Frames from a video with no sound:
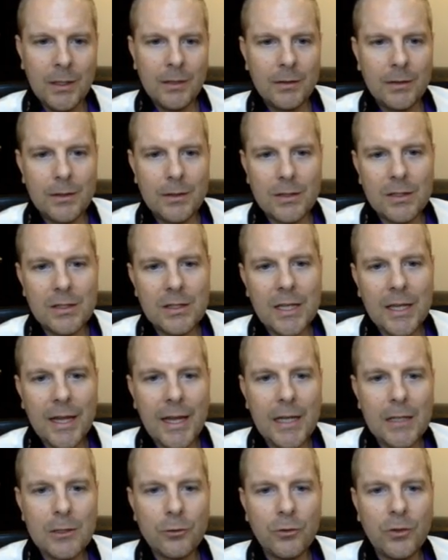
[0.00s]
This is the
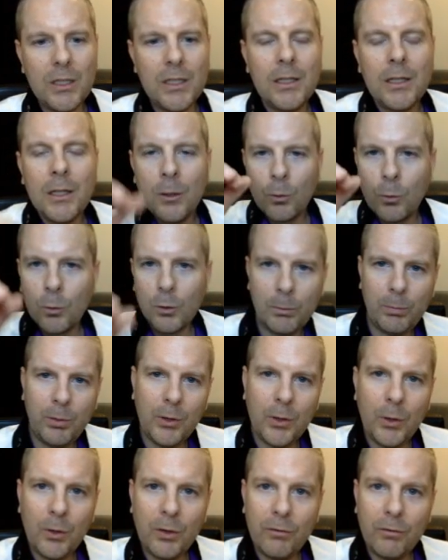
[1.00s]
H V. We're
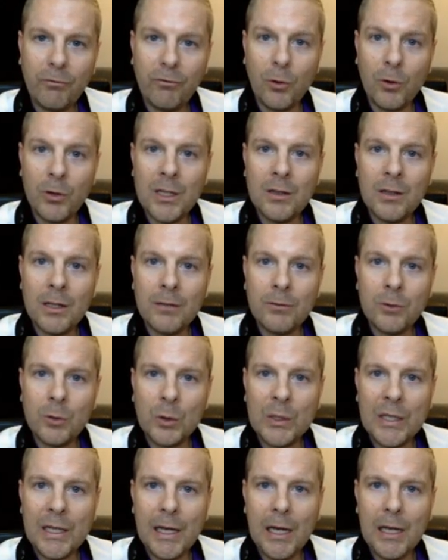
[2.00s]
below the forty level
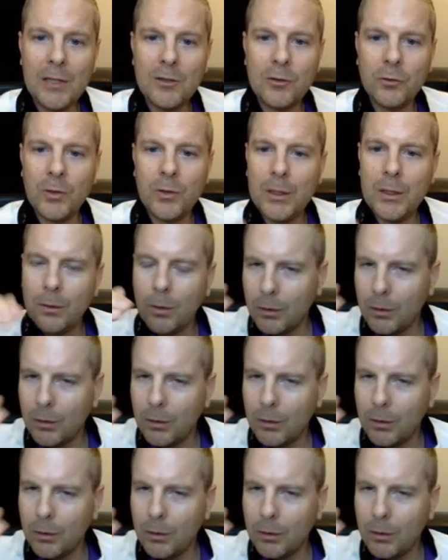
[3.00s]
in the H V.